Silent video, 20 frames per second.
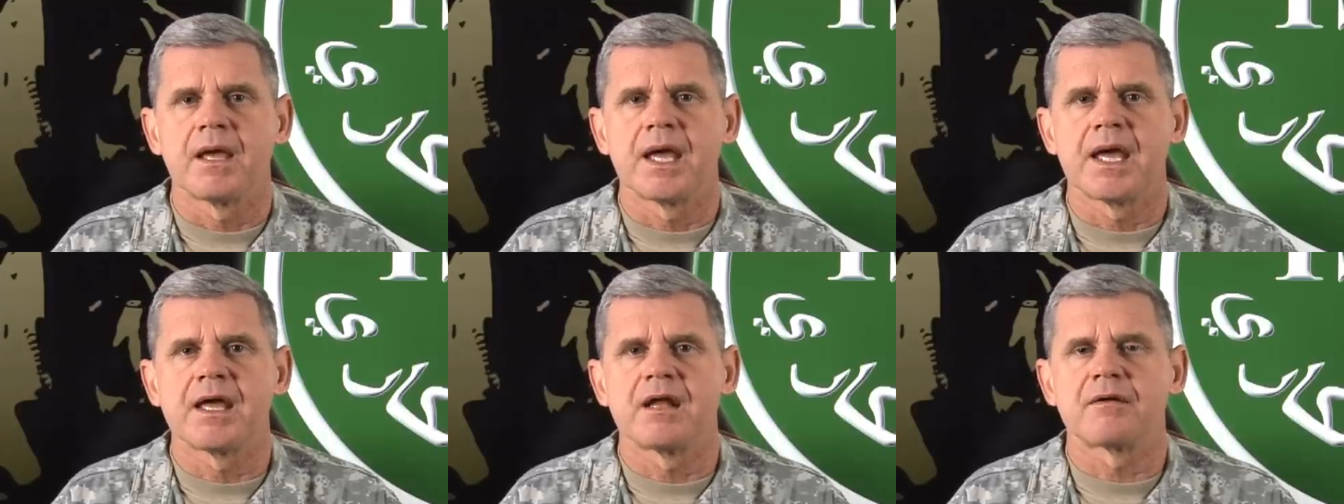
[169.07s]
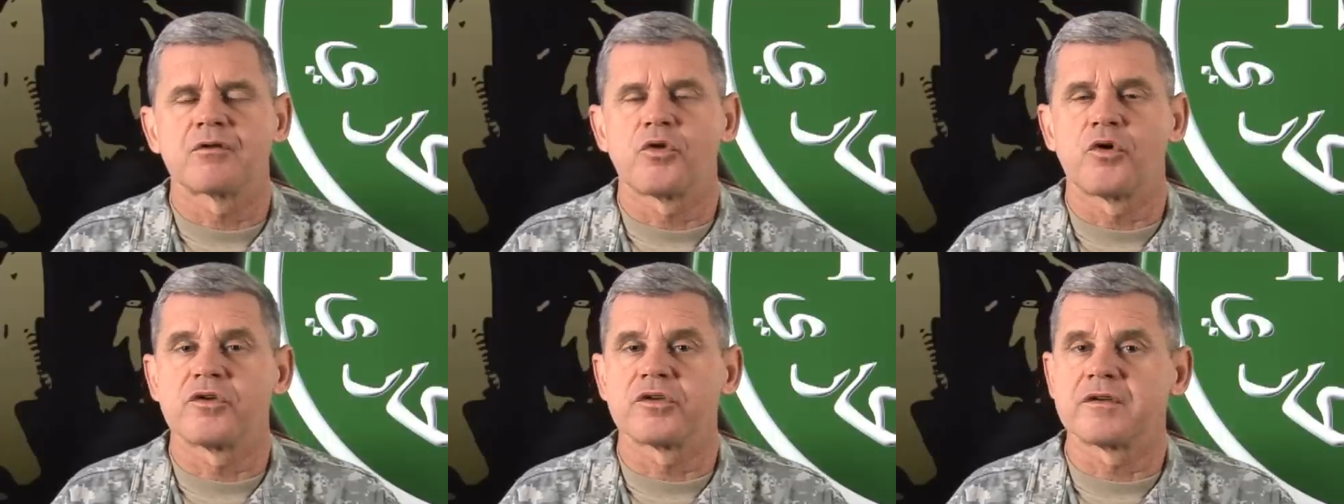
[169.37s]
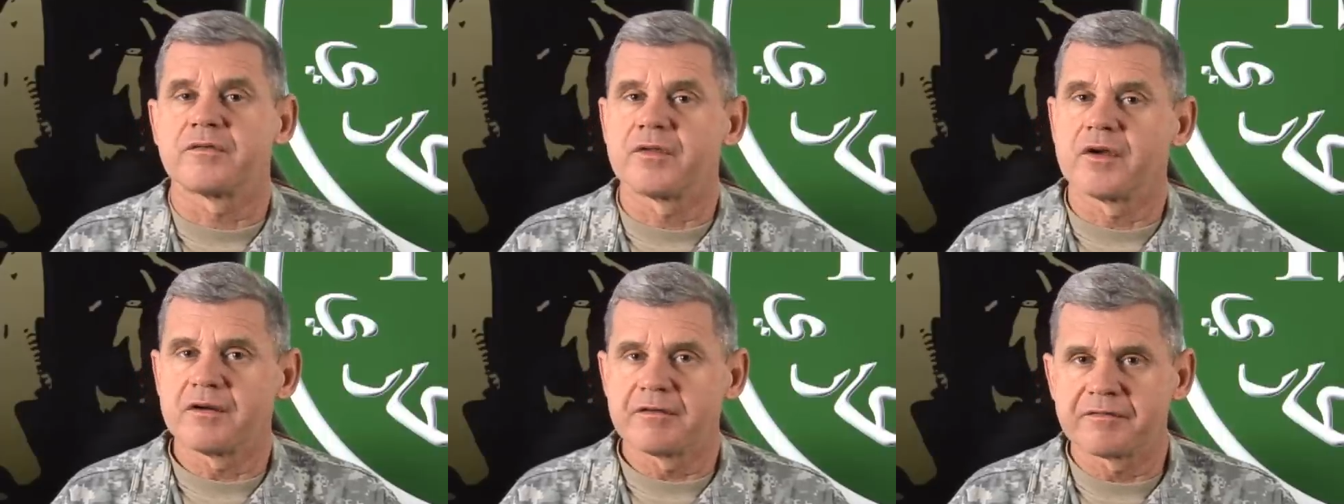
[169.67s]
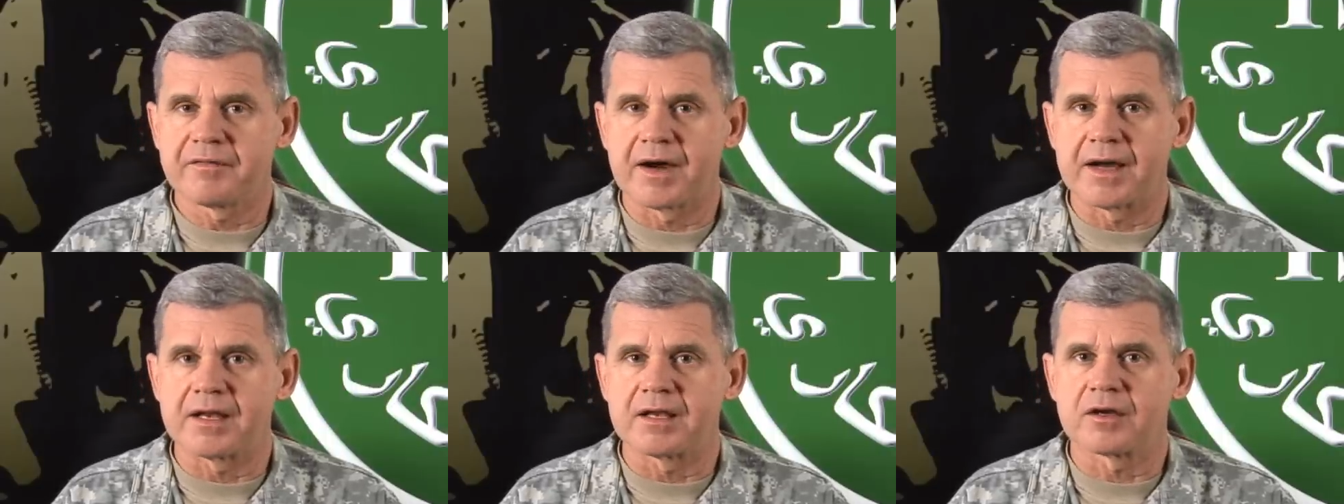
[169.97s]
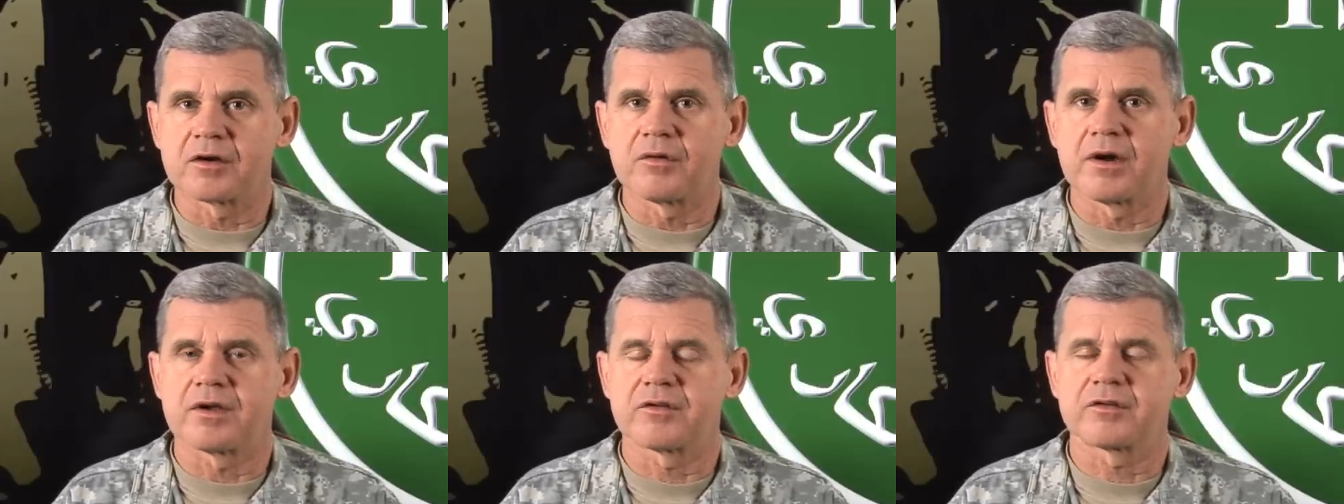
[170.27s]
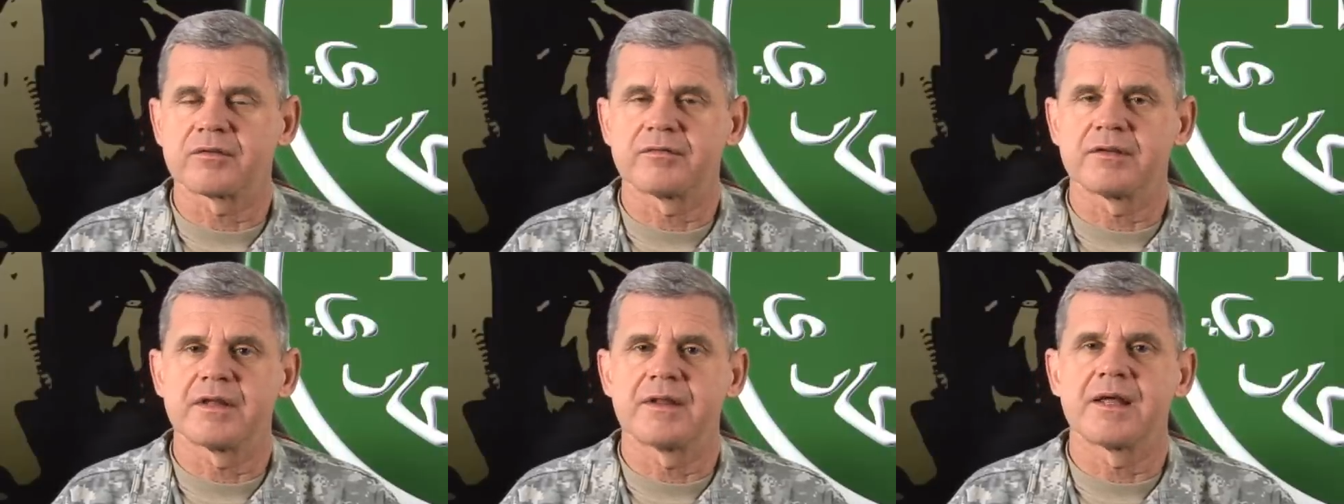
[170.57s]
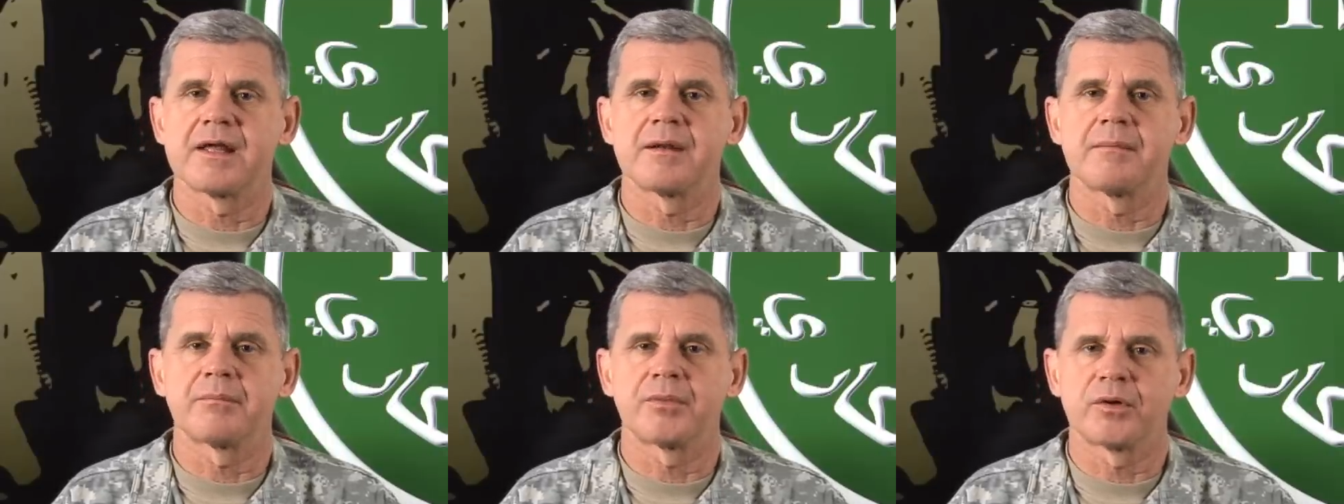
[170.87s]
And of course, if they're fighting aggressively,
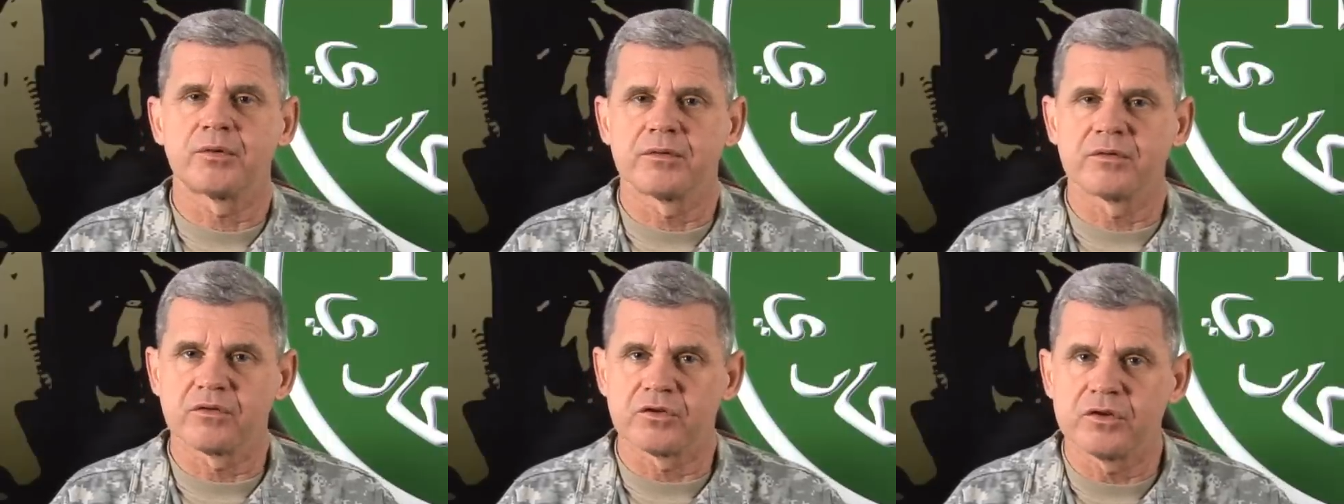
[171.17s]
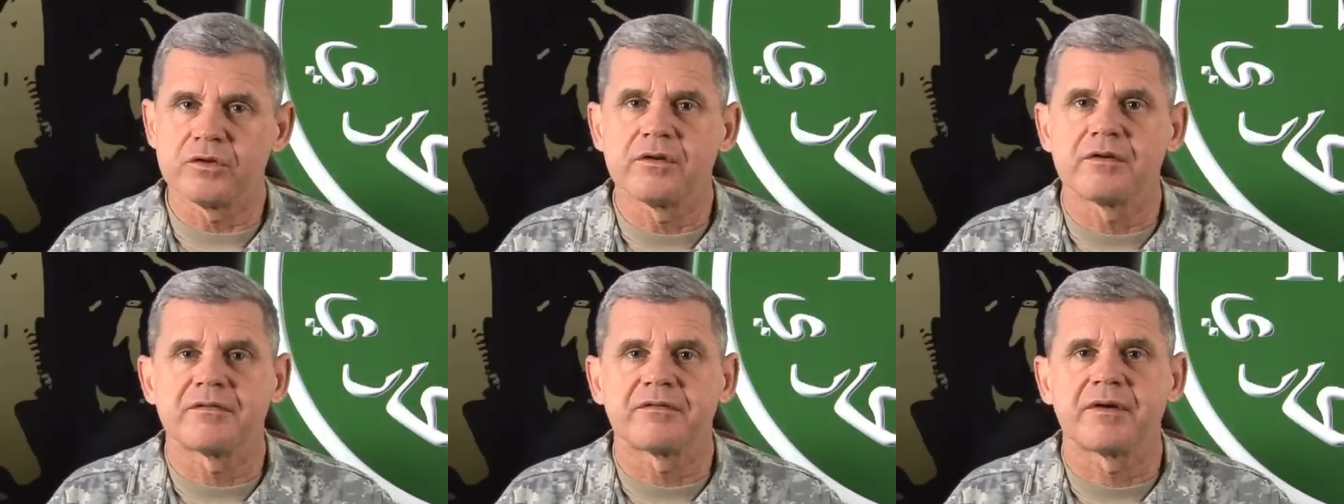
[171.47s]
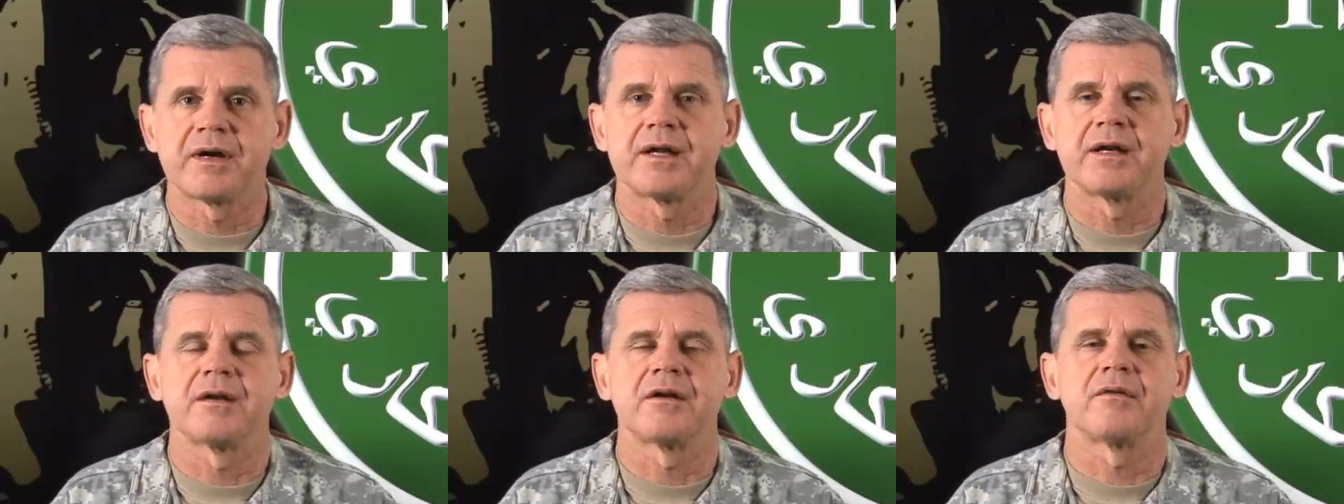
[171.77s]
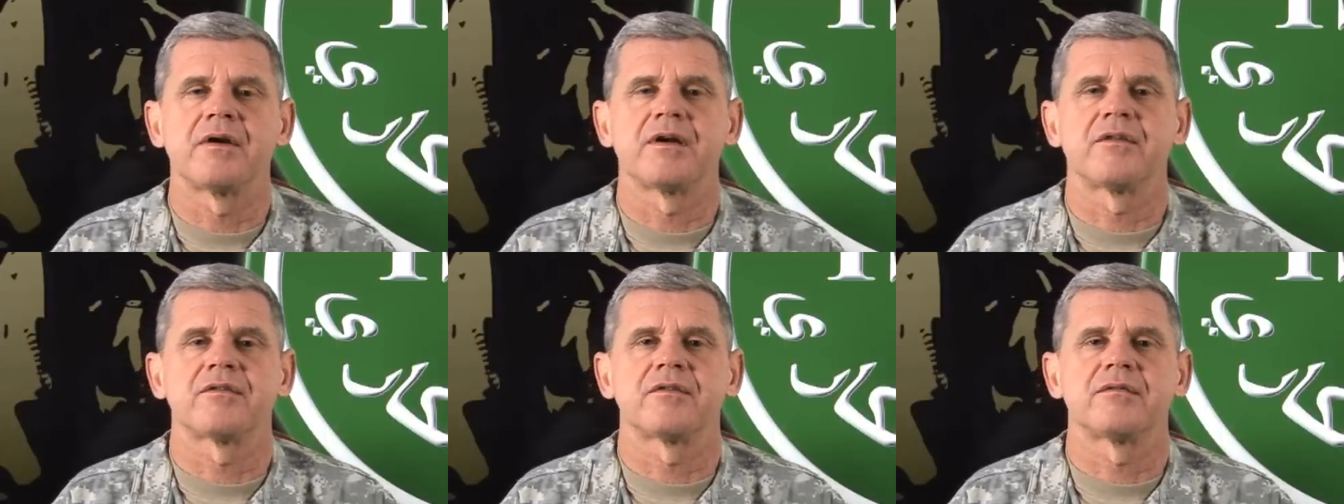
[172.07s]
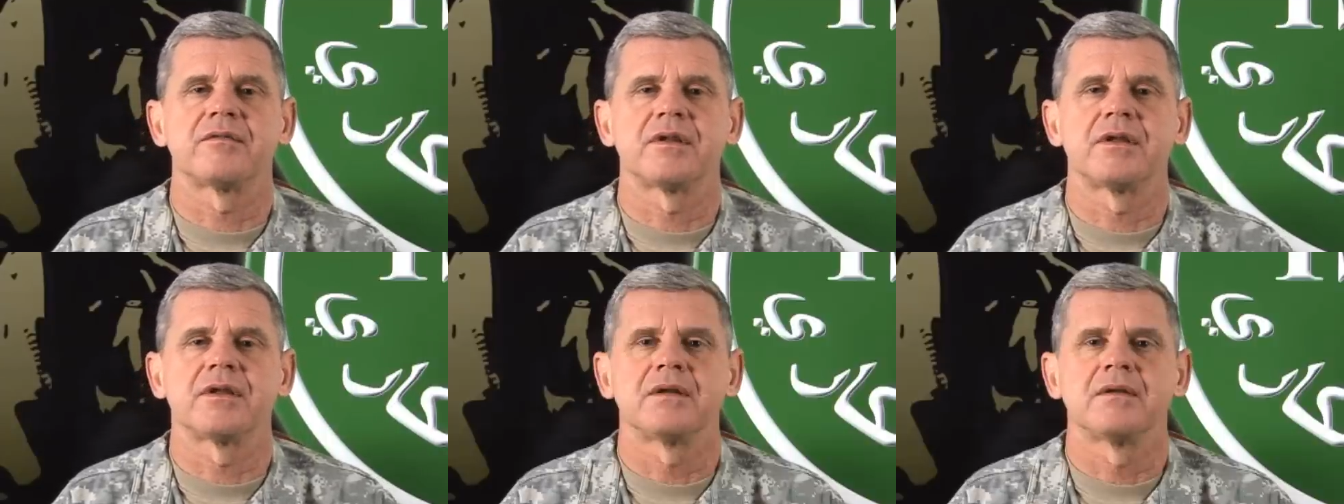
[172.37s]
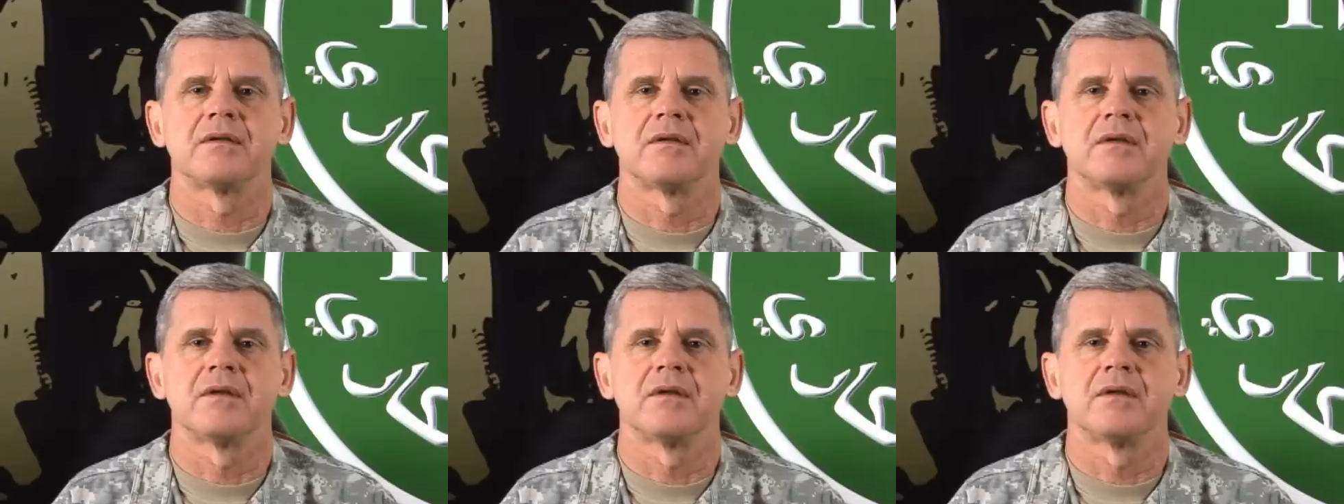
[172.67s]
that emboldens you to fight aggressively.